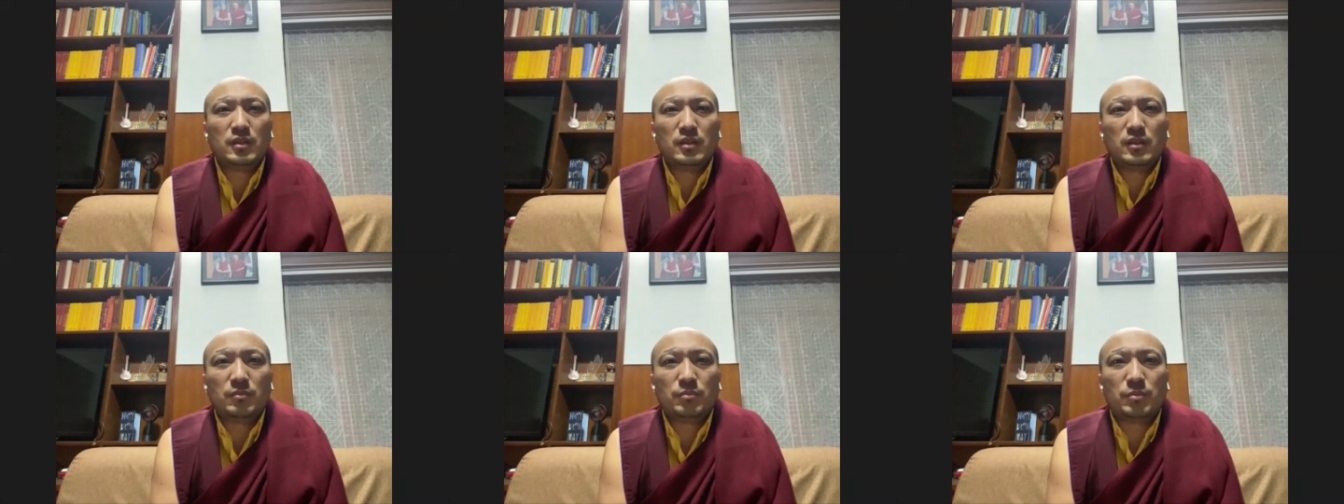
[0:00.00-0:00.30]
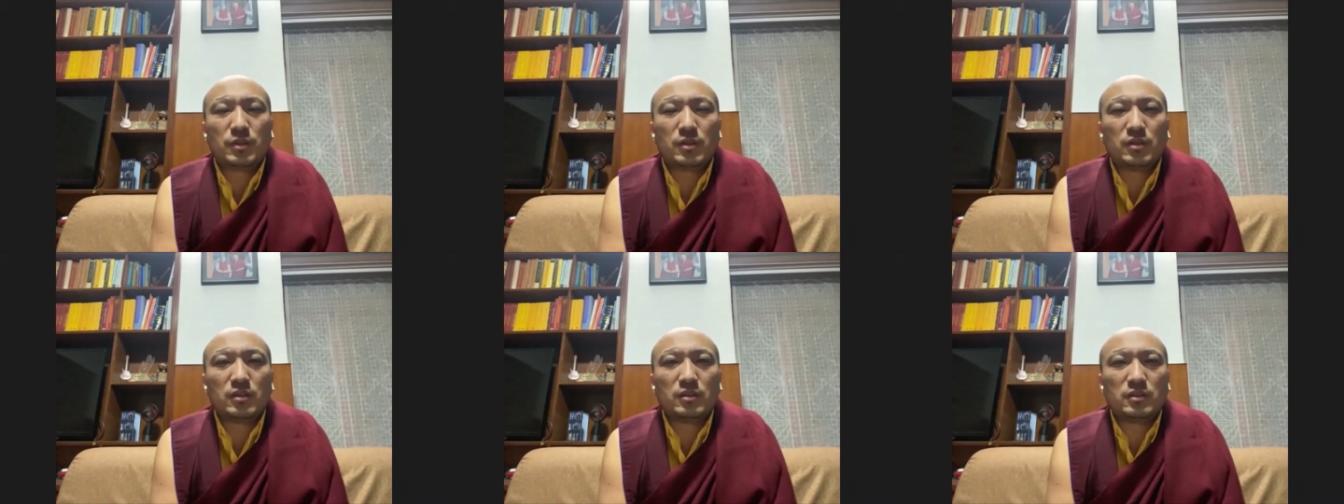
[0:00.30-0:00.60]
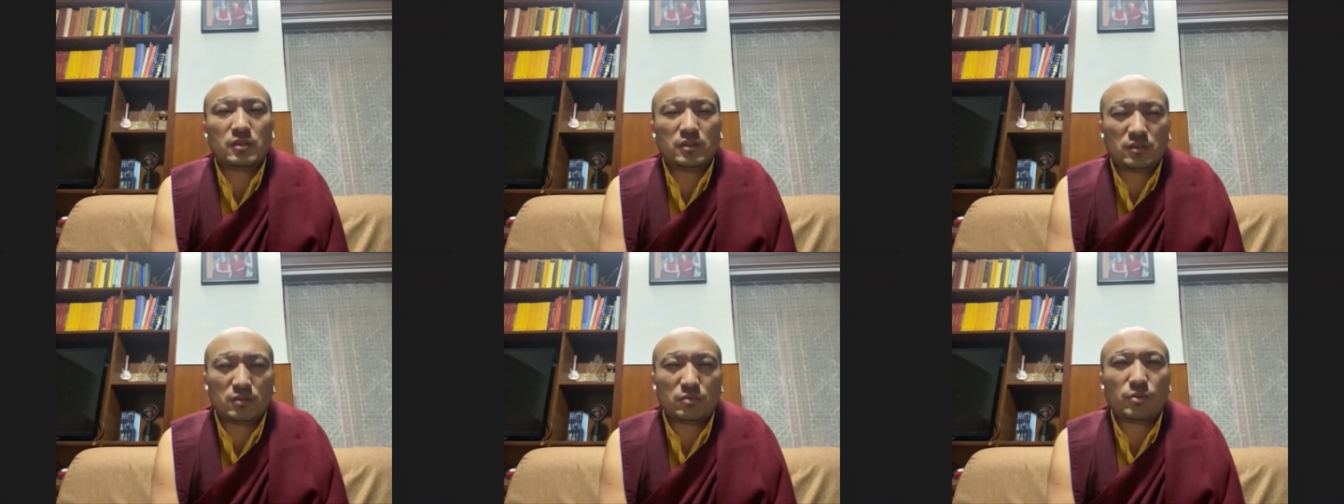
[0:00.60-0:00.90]
because
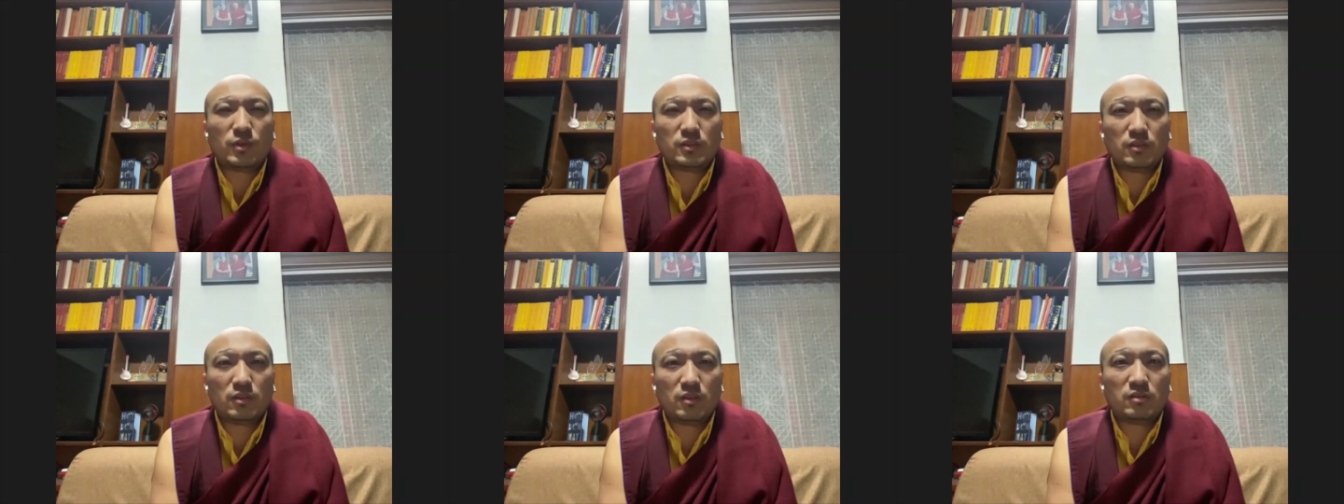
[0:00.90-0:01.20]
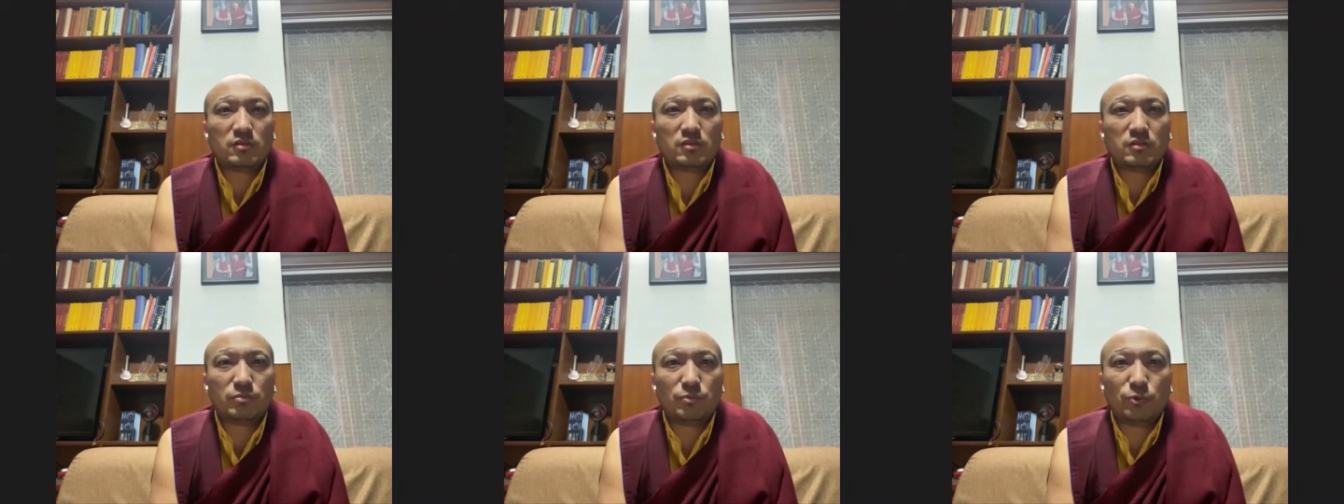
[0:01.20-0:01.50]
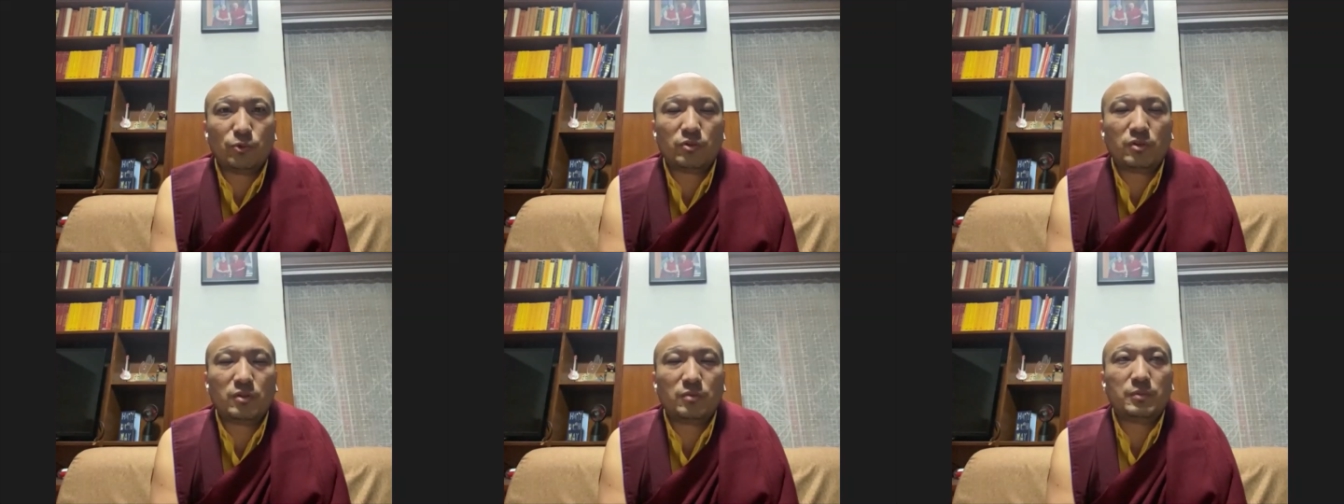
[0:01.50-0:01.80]
it's quite a lot of
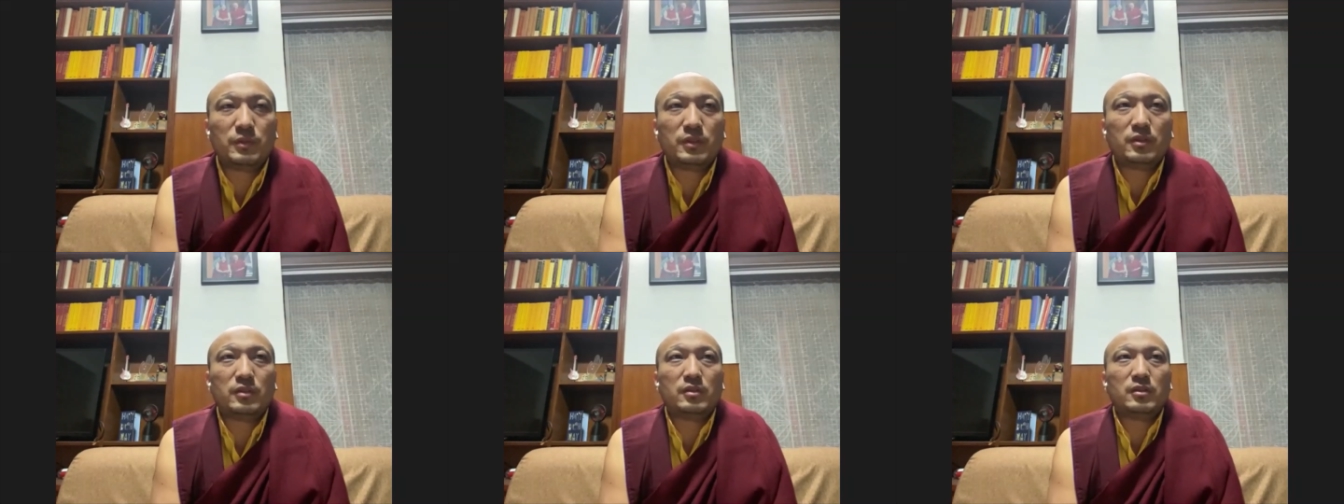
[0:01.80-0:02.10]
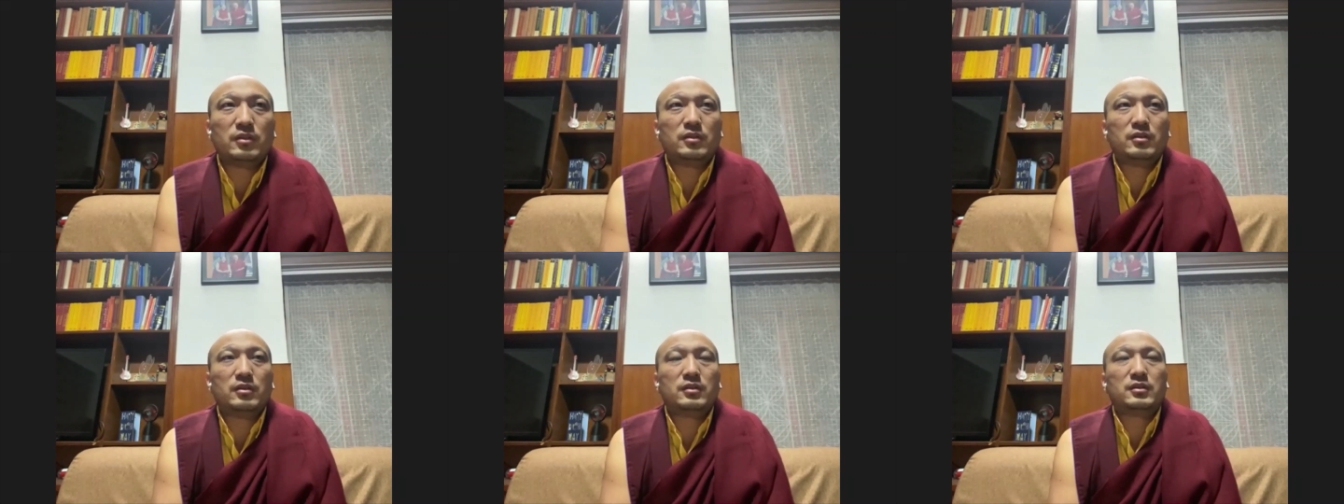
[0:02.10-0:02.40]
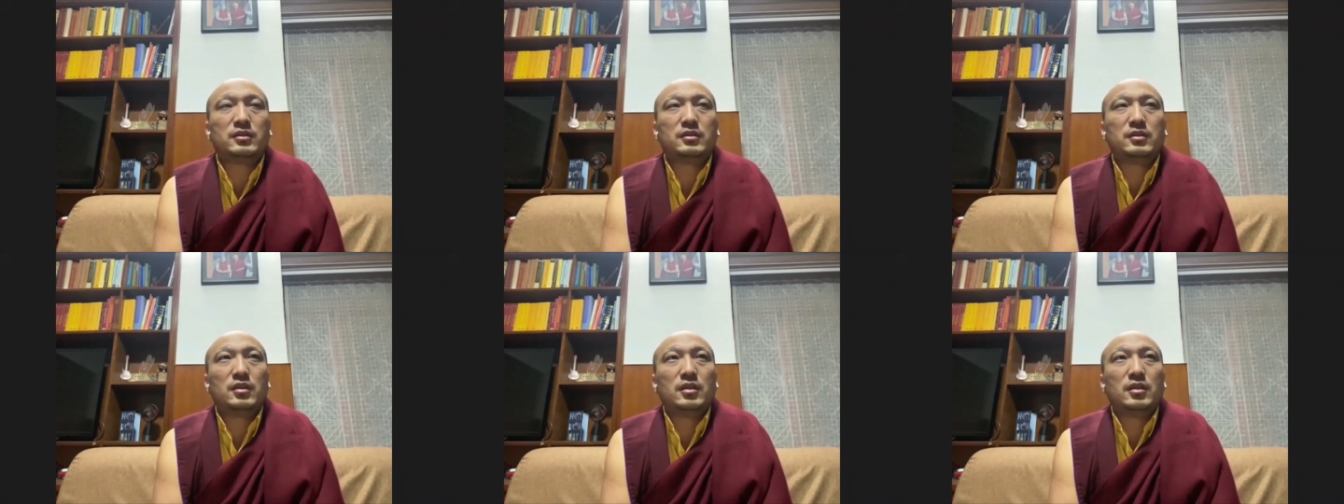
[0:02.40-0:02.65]
work because